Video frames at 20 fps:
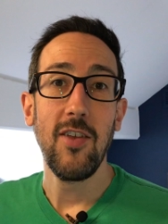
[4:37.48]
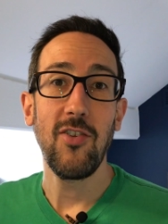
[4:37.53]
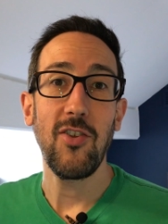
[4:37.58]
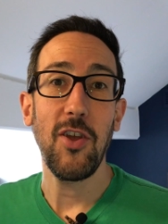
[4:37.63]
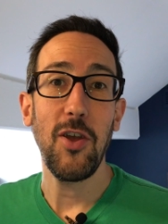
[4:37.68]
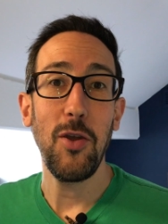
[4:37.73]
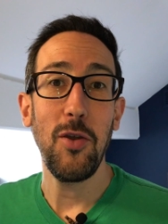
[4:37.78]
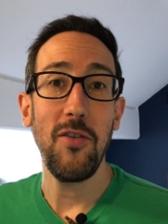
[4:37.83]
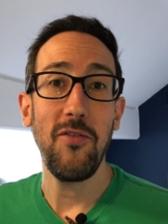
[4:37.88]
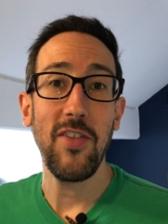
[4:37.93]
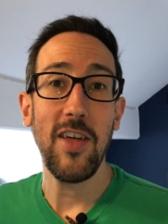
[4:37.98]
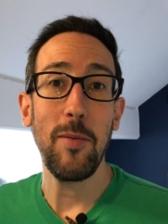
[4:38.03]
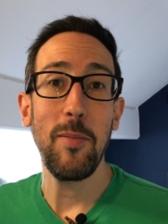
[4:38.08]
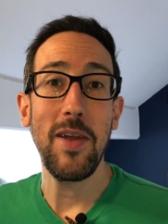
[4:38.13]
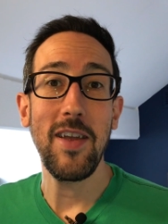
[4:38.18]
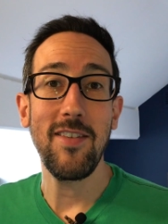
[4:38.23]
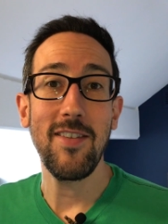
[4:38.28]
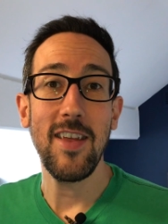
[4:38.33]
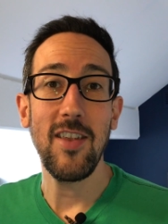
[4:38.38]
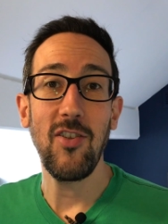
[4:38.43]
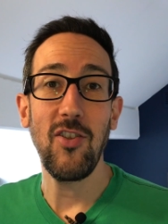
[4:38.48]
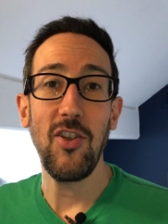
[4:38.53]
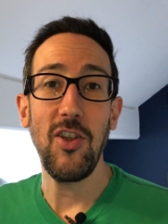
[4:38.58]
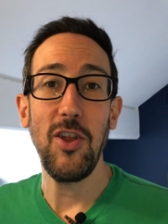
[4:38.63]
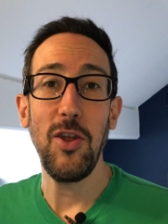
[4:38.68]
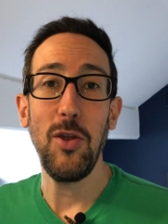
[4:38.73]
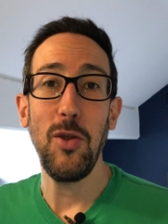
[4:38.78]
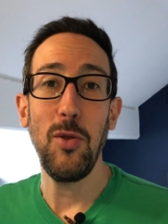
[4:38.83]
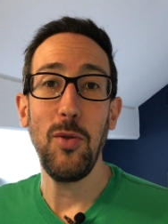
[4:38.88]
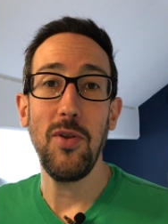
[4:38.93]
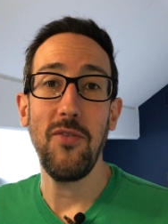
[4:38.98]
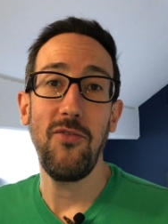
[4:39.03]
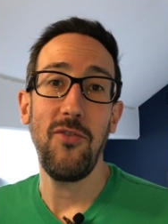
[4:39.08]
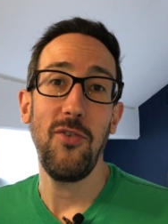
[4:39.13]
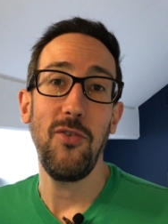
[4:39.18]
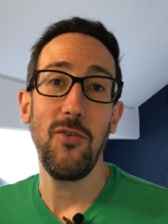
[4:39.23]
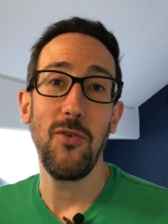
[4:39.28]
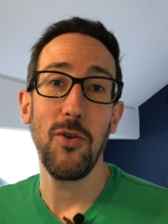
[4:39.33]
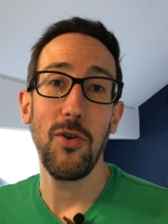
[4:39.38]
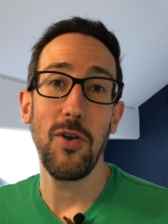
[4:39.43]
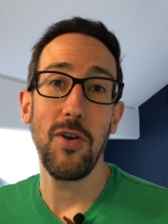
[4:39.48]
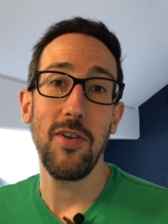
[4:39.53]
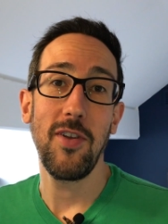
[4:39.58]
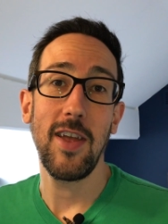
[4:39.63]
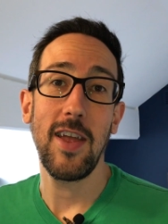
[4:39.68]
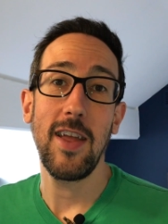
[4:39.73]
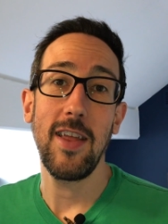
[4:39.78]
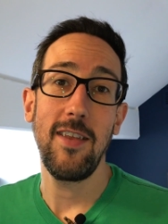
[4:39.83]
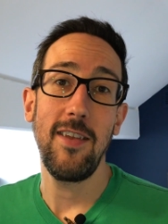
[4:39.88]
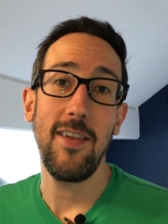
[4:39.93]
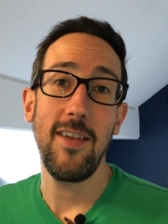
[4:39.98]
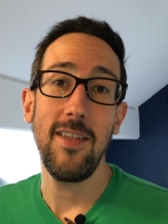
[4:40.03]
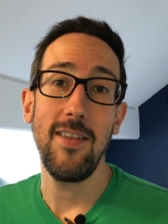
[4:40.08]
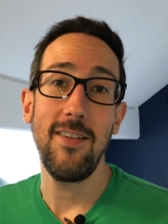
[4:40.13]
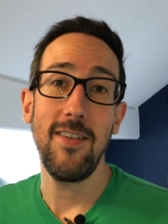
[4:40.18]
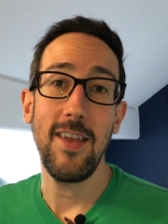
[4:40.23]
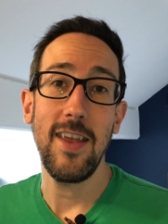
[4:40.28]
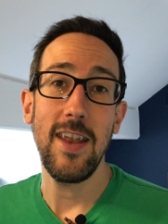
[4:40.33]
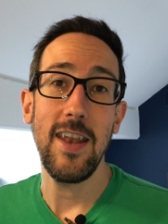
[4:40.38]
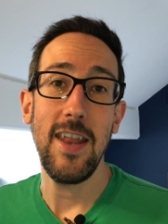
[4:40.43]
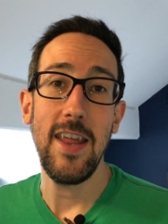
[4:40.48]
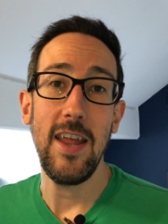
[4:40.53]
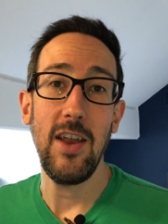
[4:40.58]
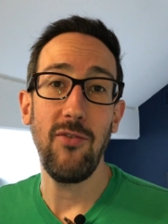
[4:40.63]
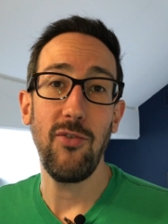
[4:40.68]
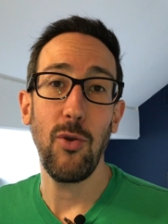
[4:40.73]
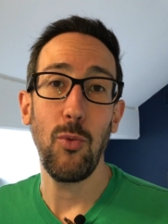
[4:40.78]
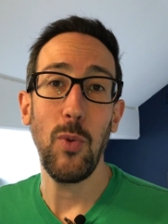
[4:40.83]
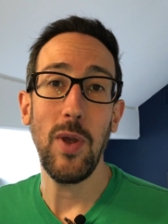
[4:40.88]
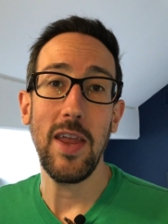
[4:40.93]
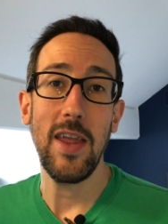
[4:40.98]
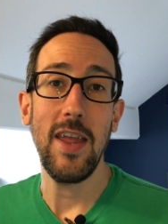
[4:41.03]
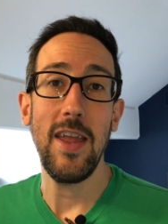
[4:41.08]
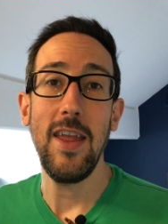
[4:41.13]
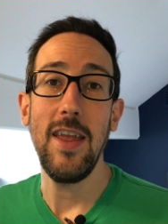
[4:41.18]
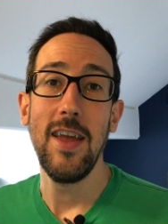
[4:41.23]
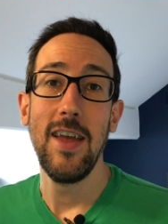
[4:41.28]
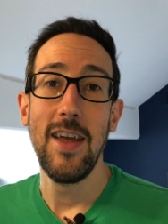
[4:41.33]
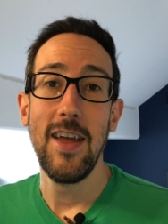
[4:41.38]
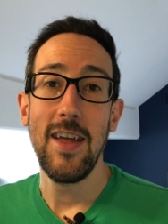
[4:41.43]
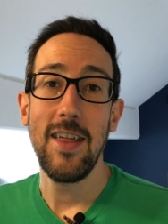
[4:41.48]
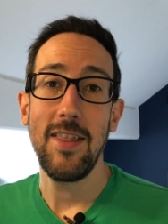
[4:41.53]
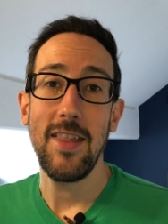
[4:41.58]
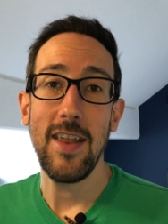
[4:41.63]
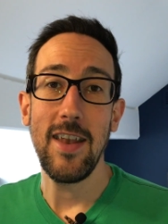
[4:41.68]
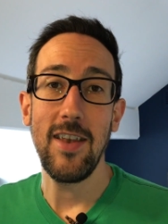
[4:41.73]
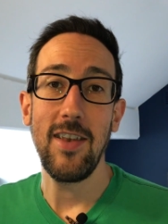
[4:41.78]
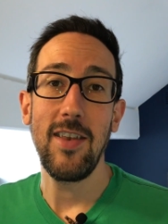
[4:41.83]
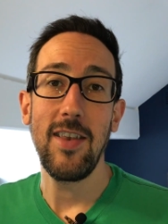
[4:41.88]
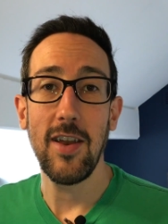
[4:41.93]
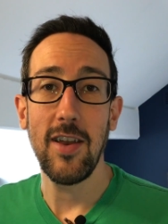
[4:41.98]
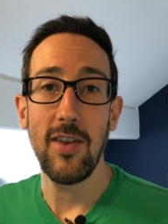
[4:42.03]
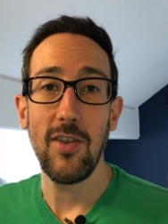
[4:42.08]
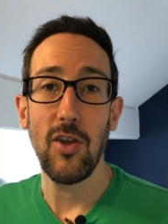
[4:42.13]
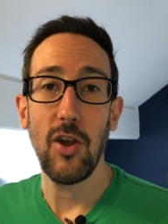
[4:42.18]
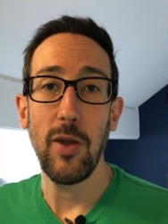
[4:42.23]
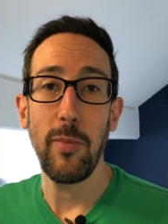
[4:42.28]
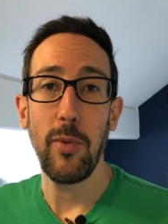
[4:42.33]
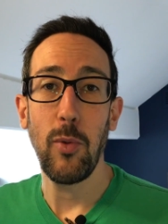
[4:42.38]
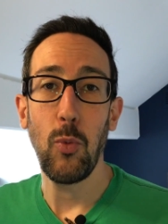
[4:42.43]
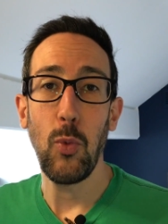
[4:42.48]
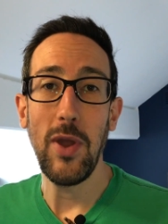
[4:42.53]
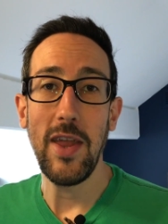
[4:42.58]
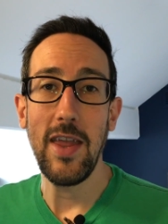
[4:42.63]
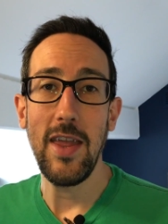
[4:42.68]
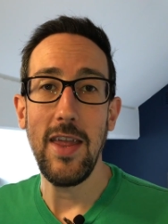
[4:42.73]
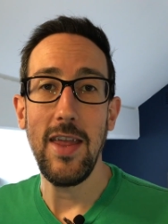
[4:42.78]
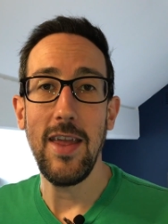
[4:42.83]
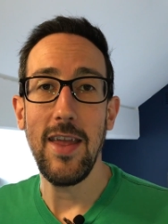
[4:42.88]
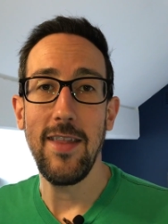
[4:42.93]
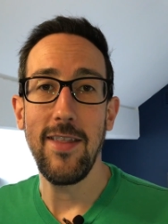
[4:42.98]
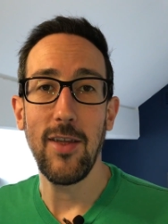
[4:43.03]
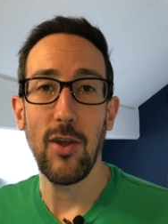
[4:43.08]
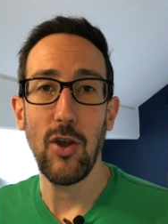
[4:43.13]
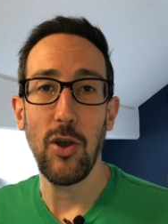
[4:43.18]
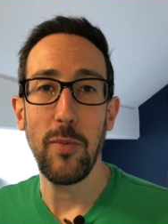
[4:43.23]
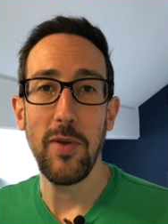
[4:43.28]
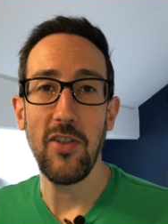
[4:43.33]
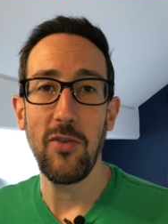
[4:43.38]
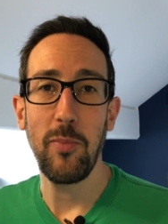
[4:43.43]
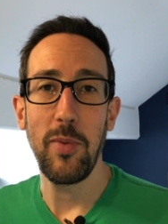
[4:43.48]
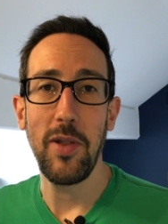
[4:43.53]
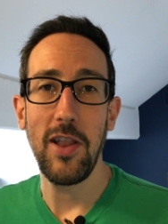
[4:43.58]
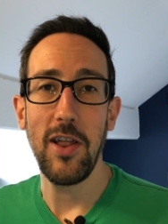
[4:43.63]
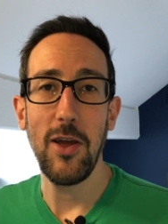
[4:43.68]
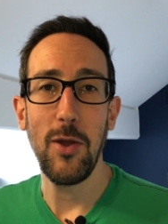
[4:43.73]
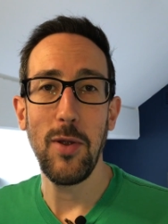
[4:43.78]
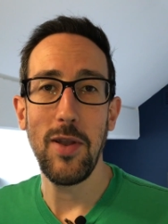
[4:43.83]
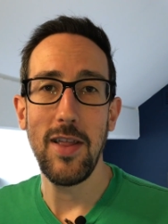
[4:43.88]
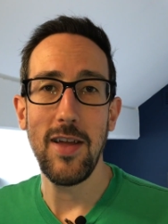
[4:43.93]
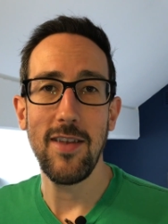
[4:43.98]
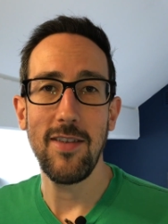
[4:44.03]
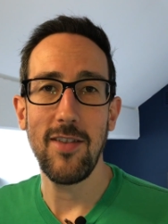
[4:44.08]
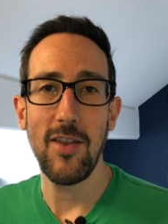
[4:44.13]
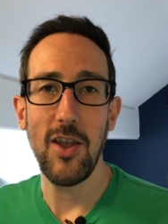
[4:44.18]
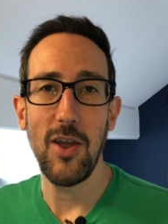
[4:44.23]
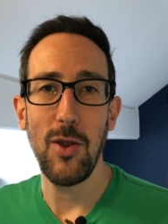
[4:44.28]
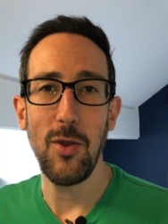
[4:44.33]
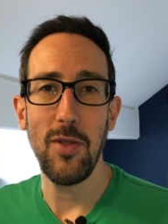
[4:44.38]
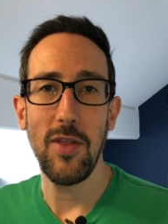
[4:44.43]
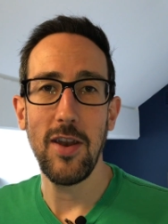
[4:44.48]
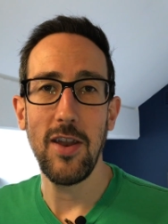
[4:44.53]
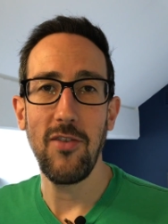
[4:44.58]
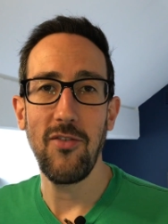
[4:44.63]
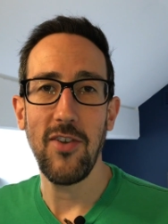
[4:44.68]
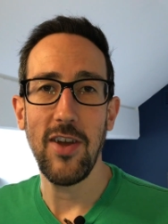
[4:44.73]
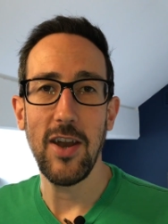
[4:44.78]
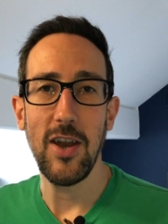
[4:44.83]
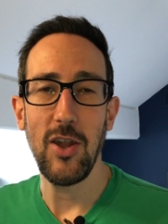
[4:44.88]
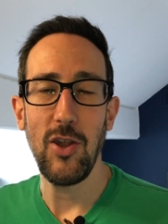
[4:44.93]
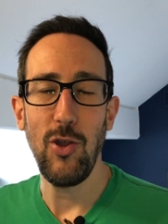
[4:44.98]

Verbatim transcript: So if that makes sense to you, if you've got, if you can see a need for Wiki, then type Wiki in the comments below and let us know that you found it